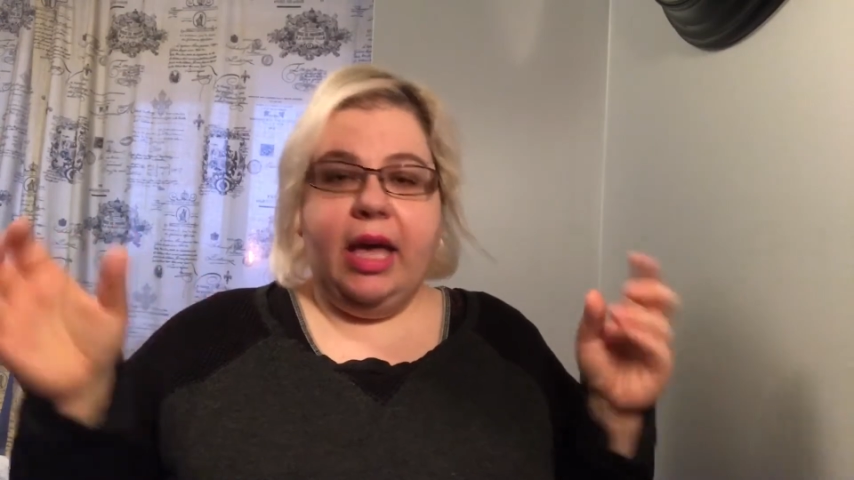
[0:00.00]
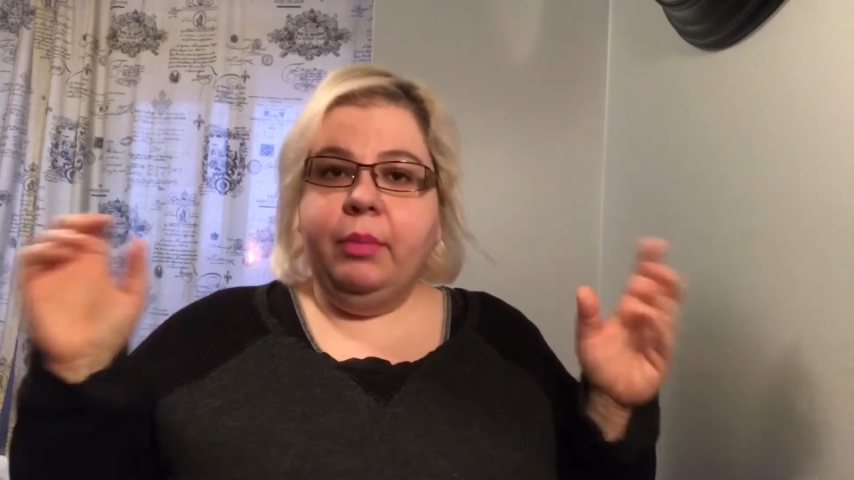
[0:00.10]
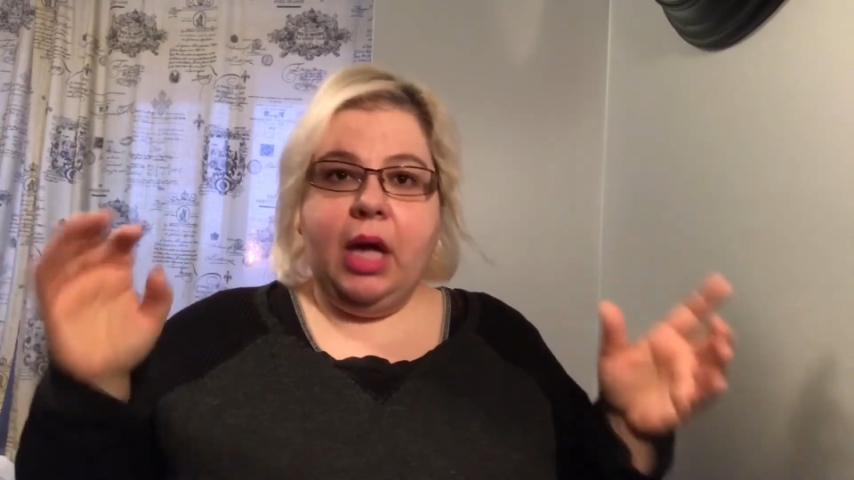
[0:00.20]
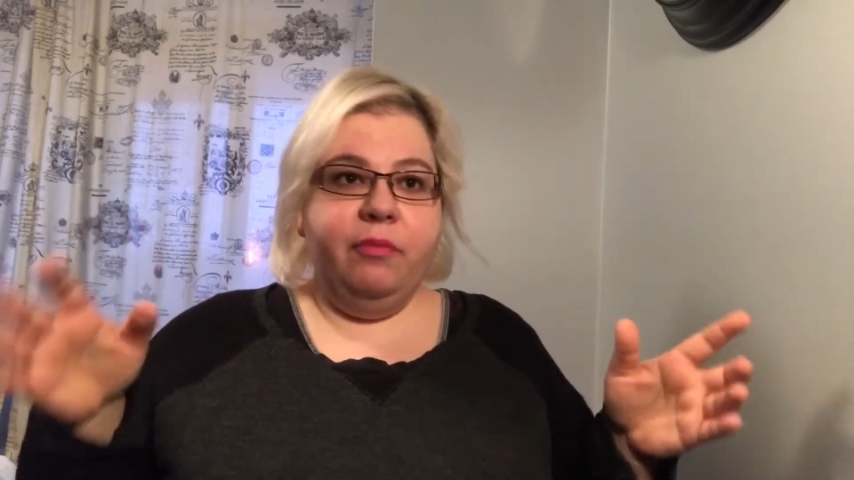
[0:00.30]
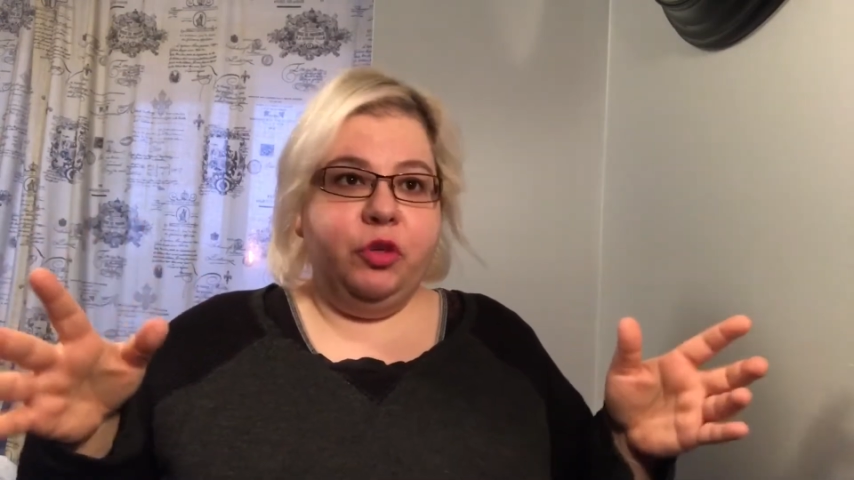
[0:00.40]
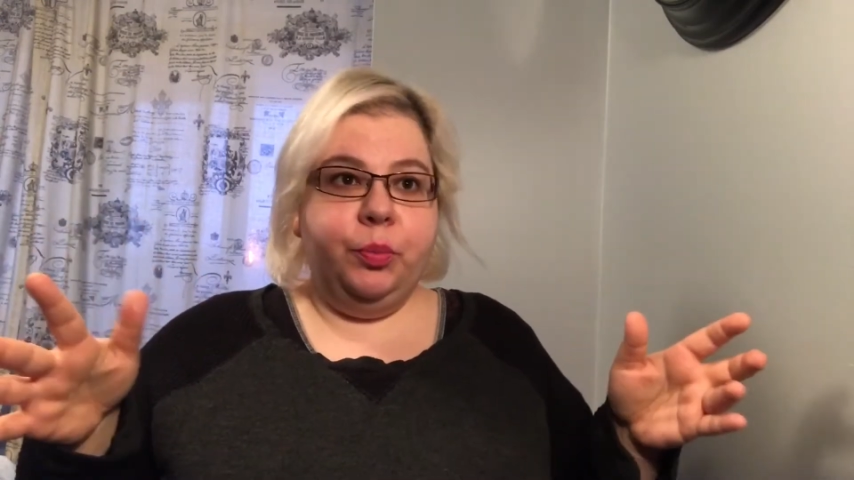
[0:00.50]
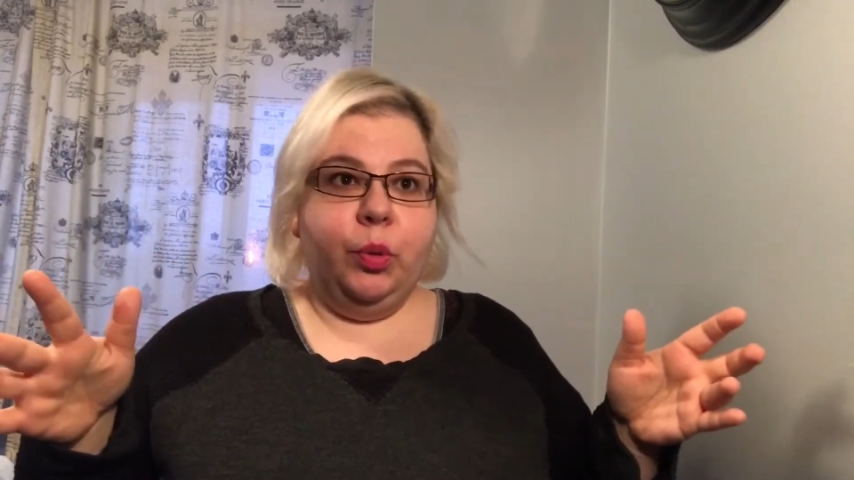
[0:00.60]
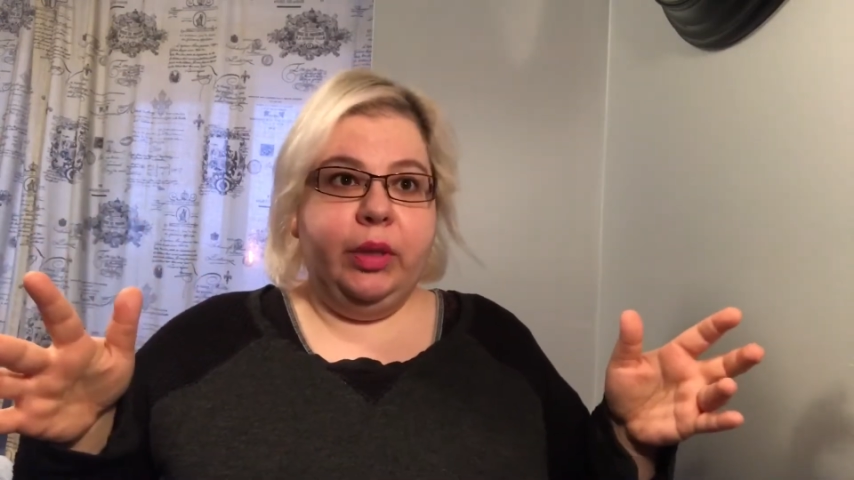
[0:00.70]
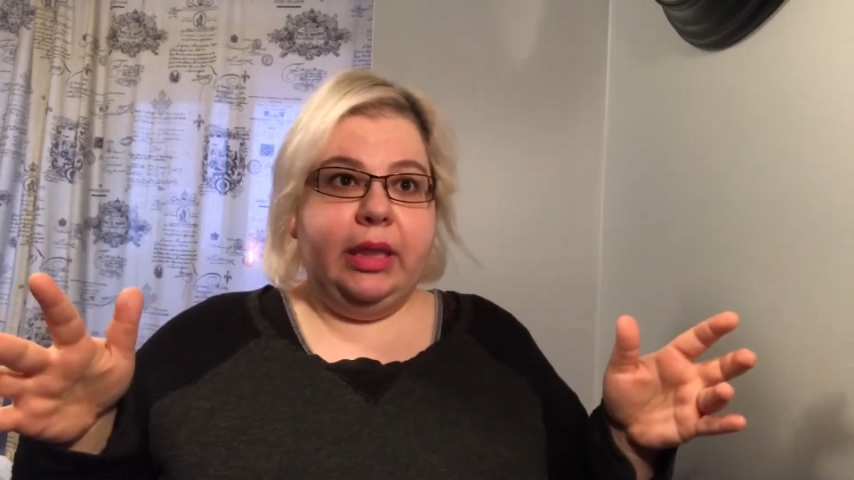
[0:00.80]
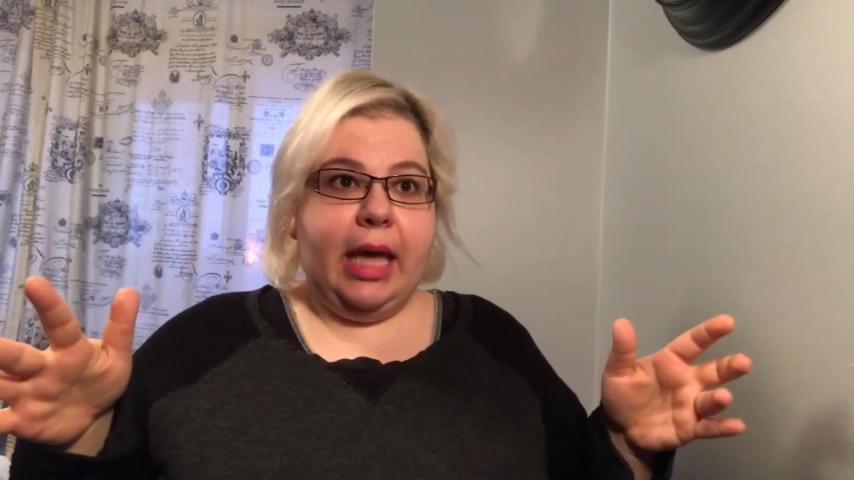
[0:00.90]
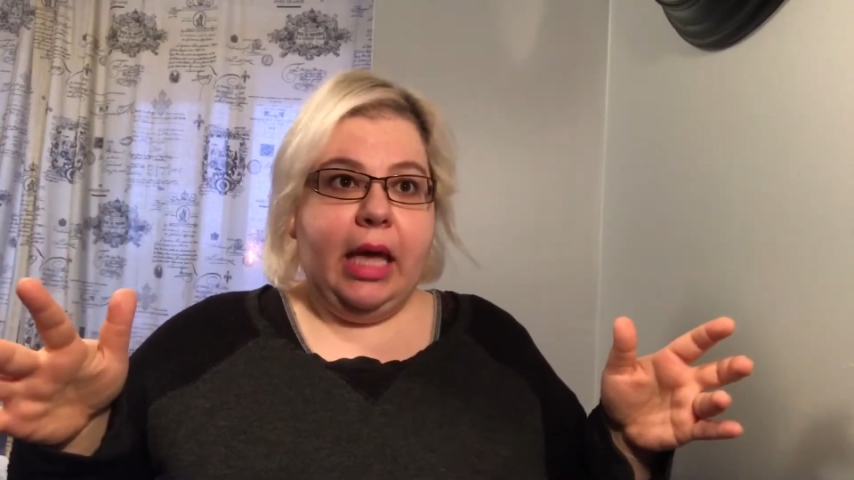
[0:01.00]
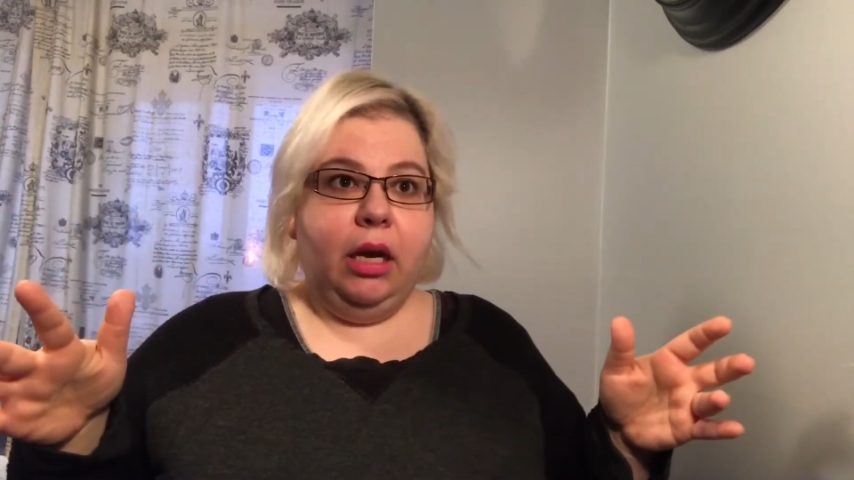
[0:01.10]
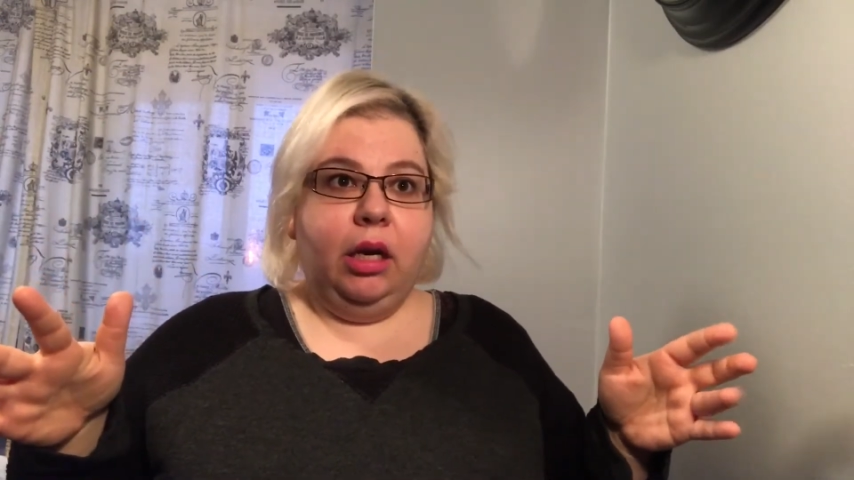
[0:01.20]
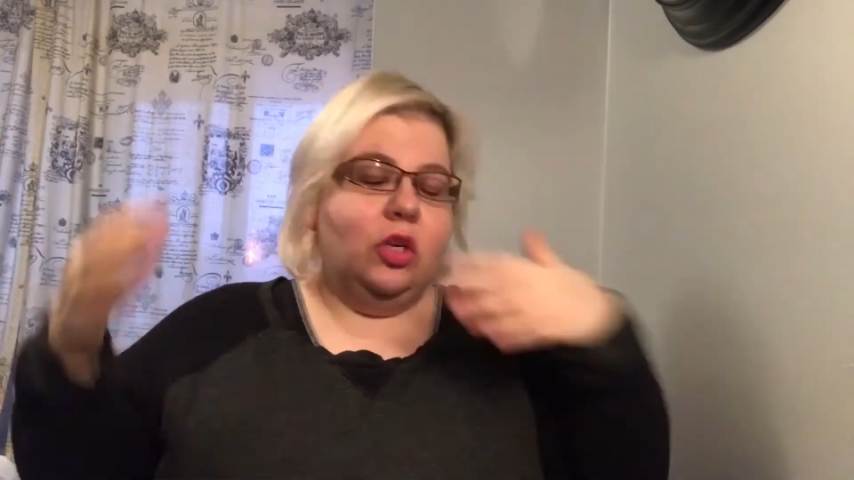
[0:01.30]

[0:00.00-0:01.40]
I'm comfortable with that.